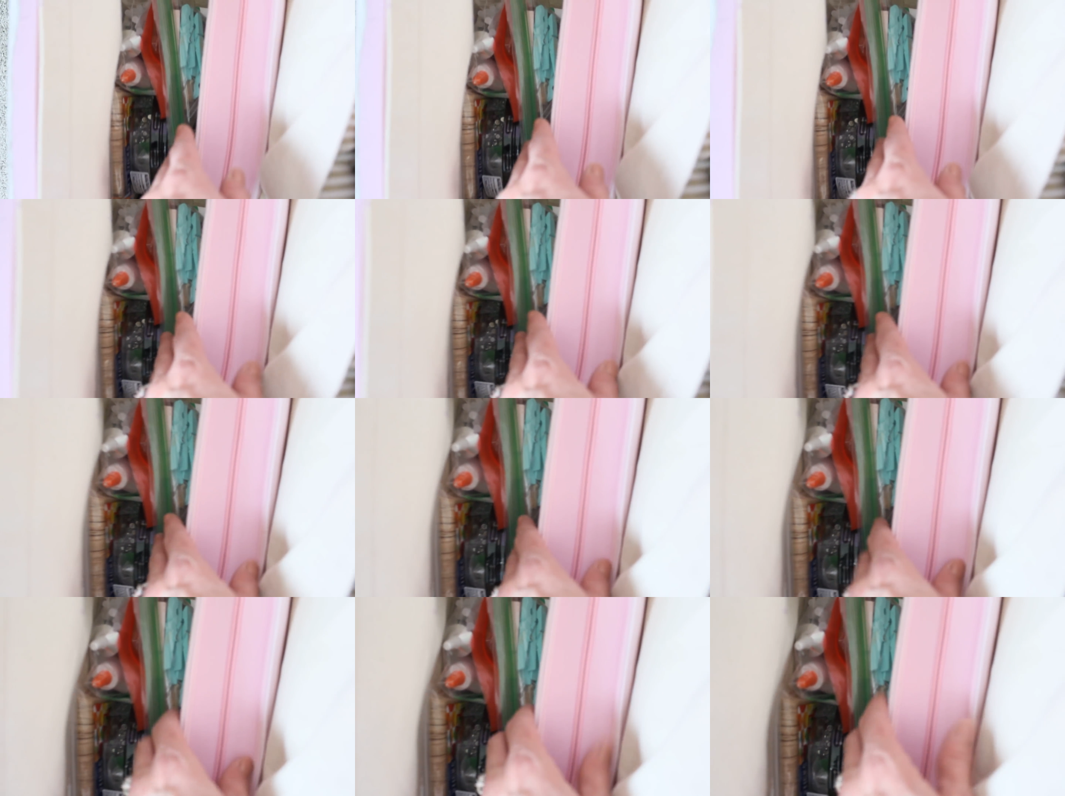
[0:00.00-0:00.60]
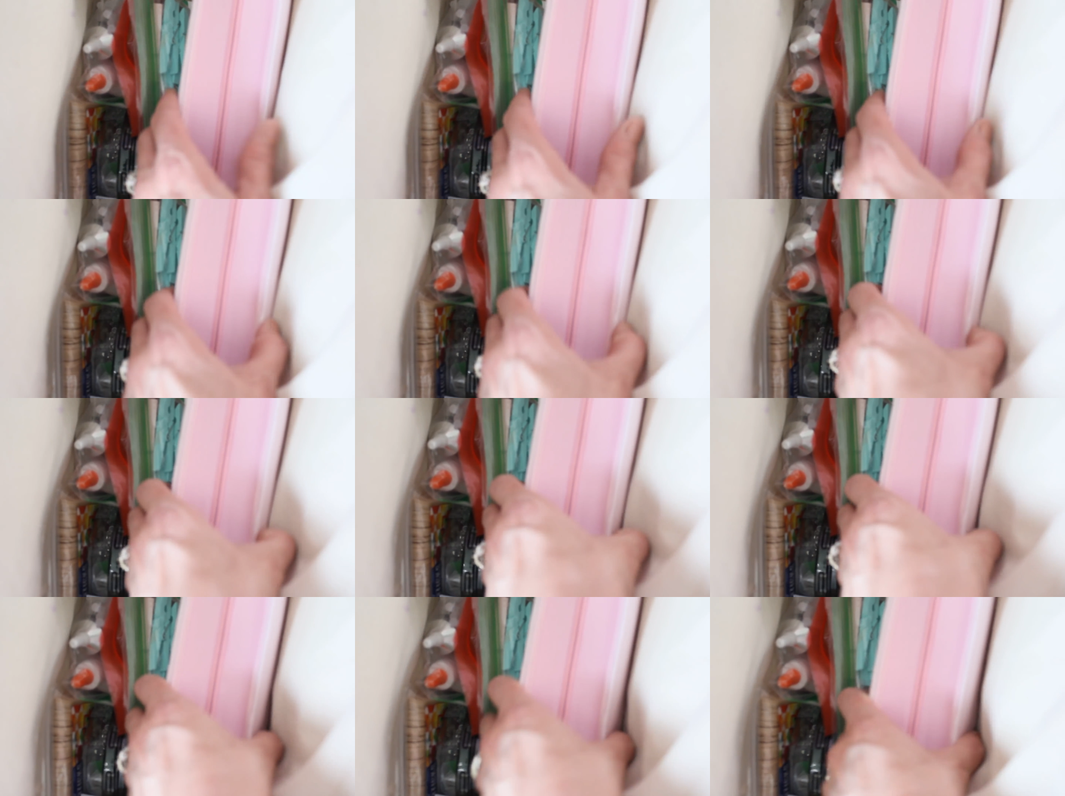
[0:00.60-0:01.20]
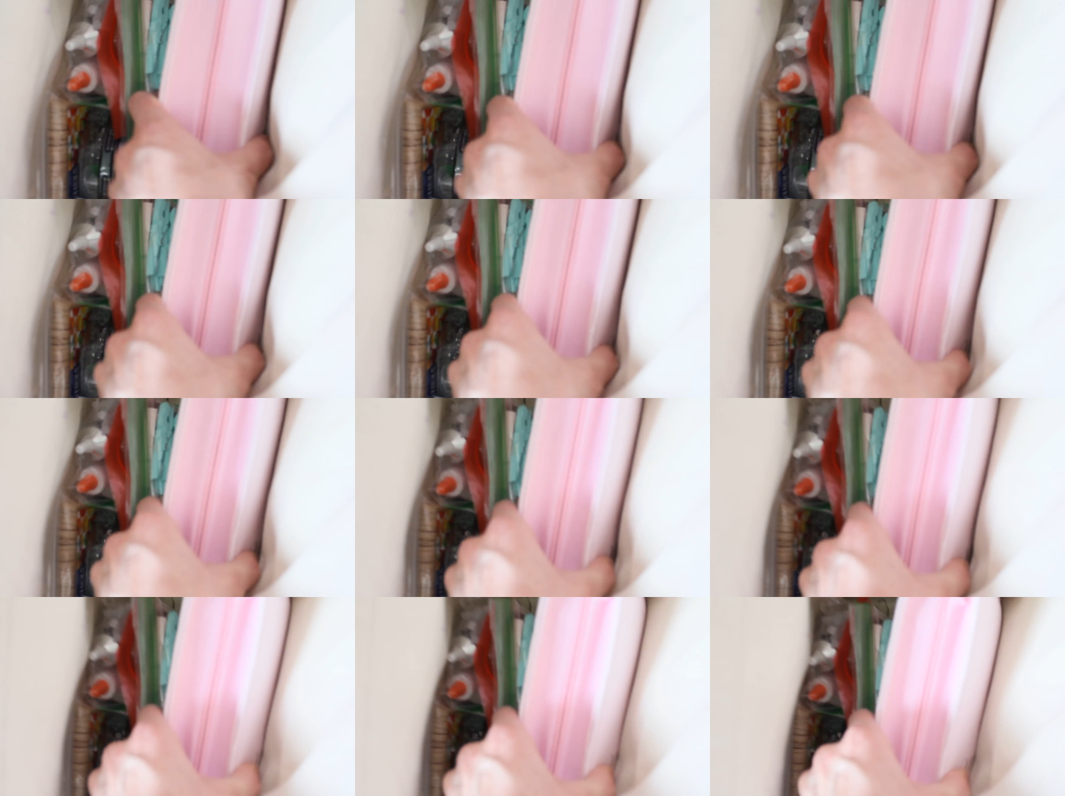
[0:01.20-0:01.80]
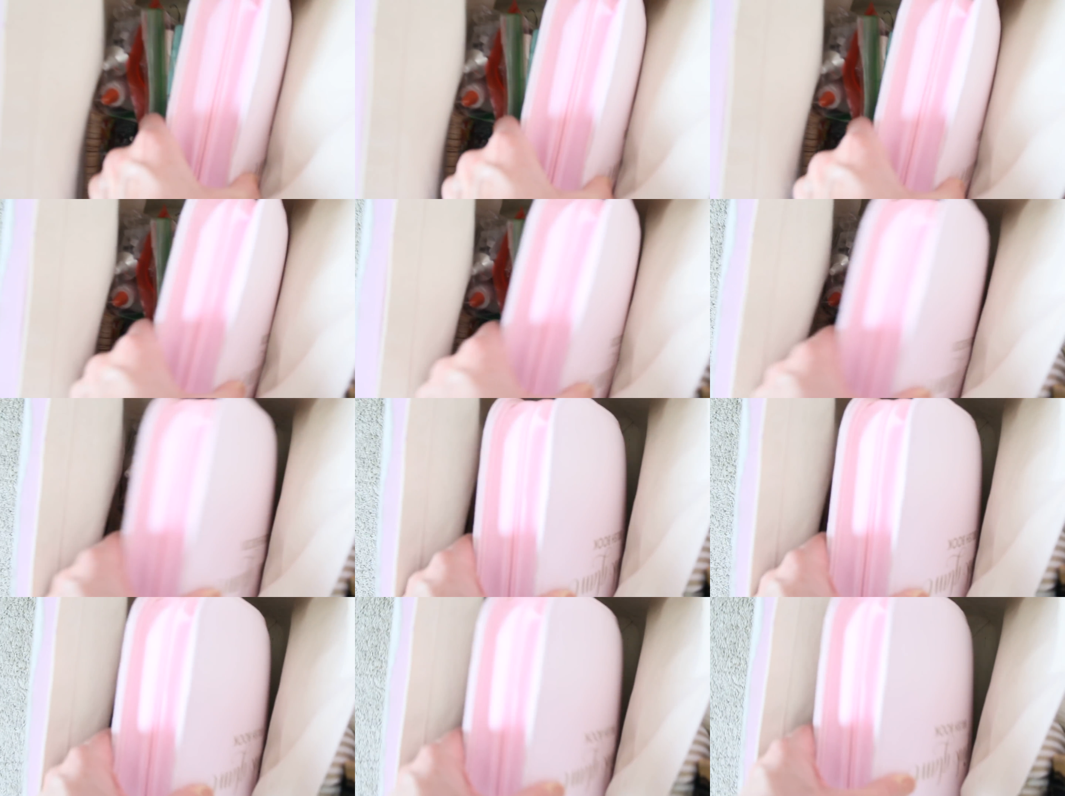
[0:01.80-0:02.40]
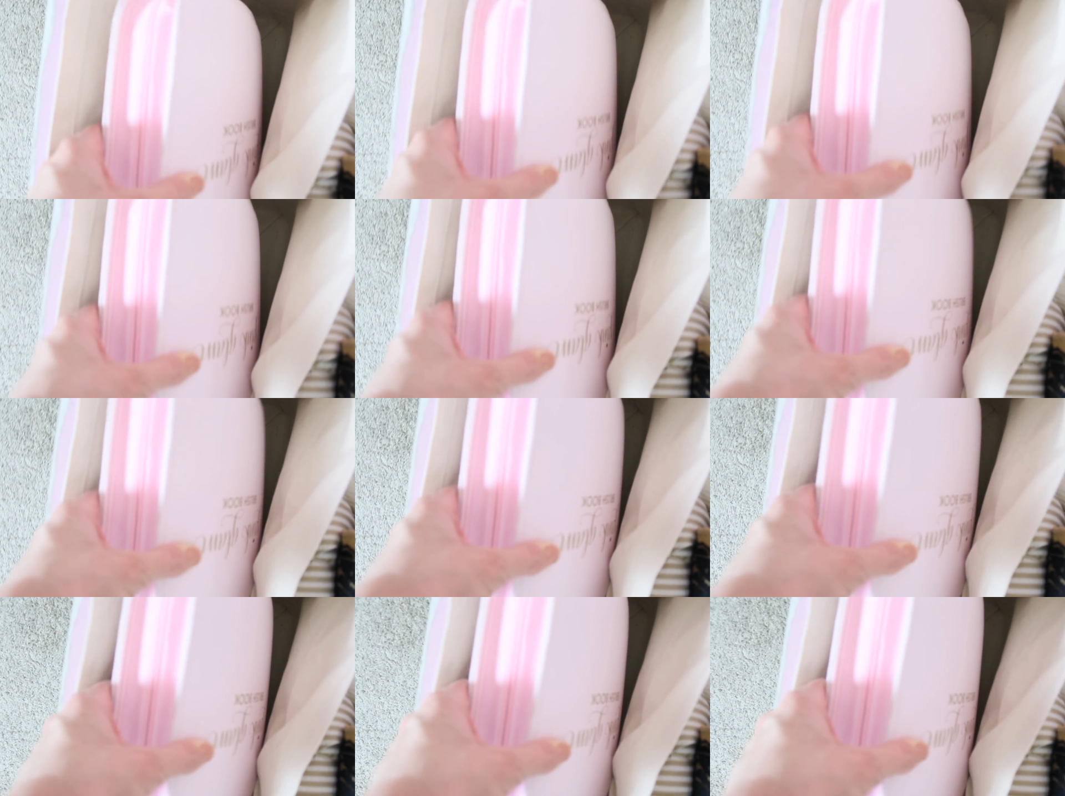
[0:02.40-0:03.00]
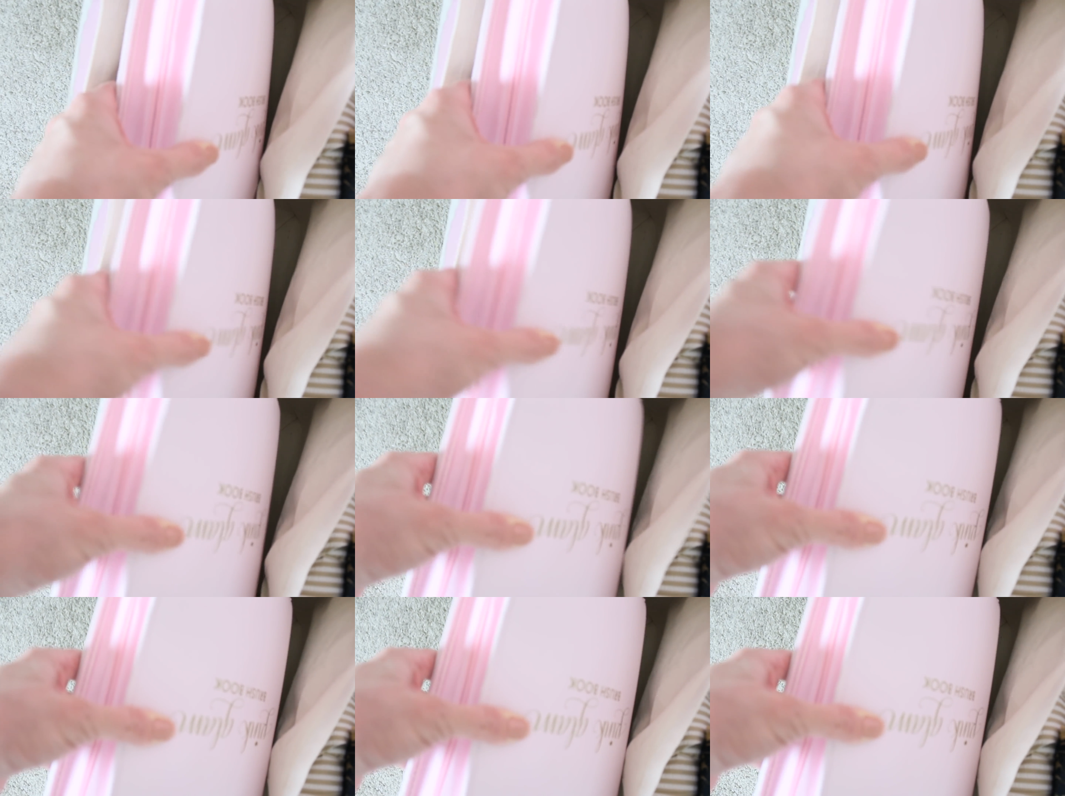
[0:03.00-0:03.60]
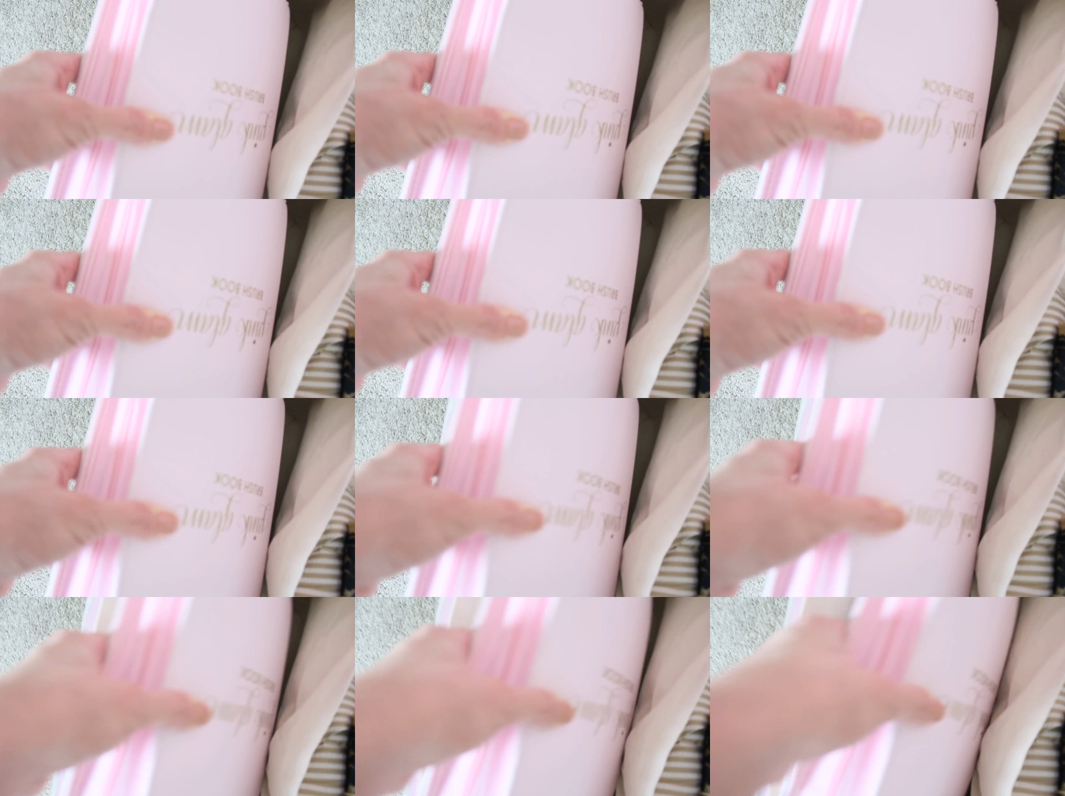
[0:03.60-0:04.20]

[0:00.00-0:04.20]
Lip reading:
[unreadable: no face in view]